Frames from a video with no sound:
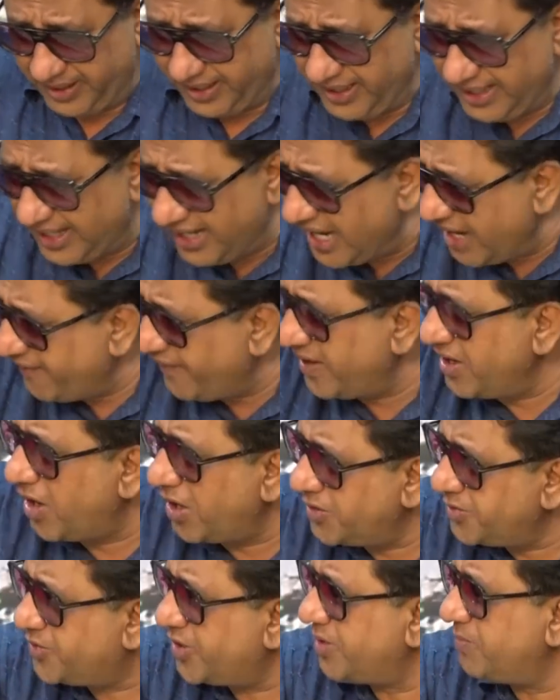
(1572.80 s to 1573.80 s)

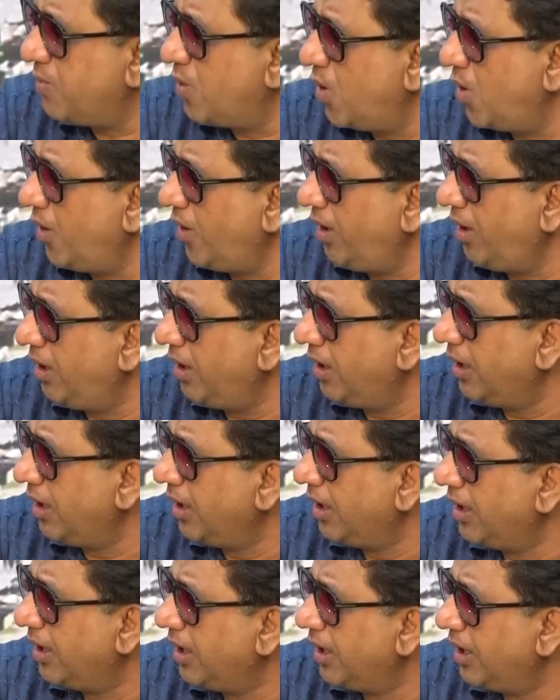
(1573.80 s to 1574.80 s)
1,100 more
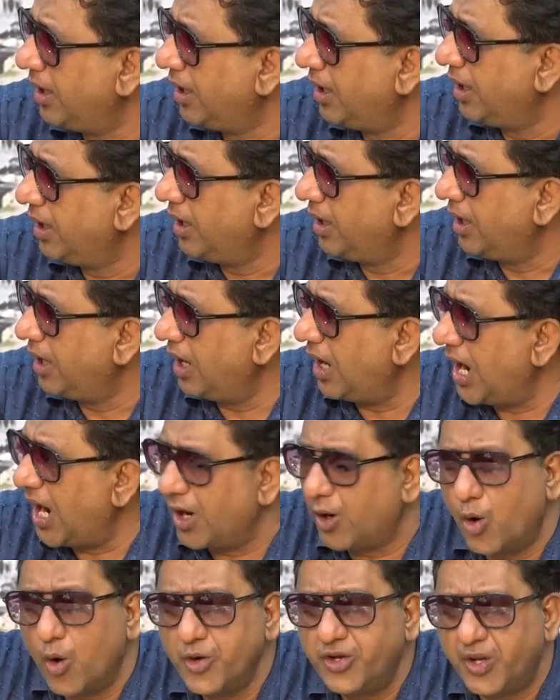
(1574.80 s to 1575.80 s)
are
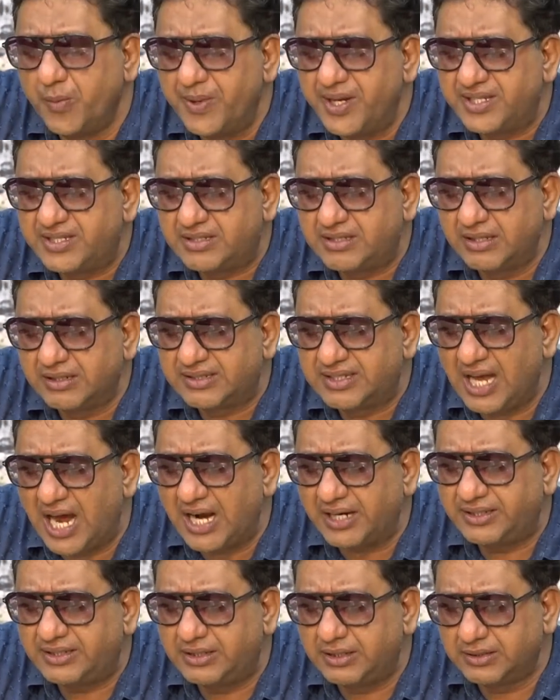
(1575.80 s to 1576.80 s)
going to be
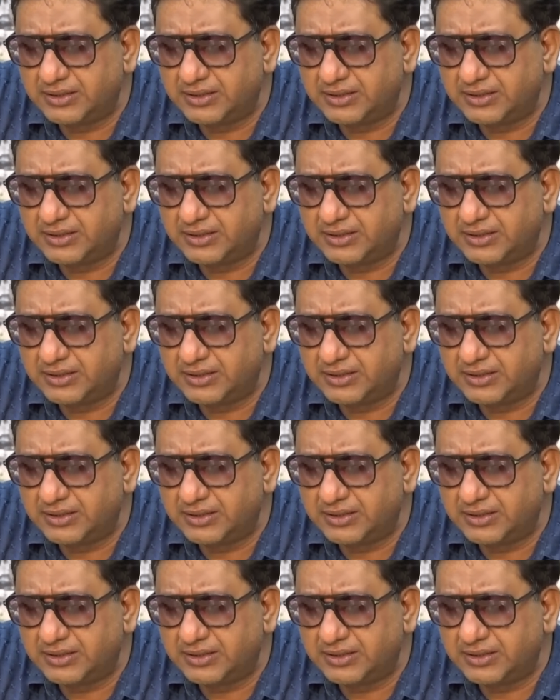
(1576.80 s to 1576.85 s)
start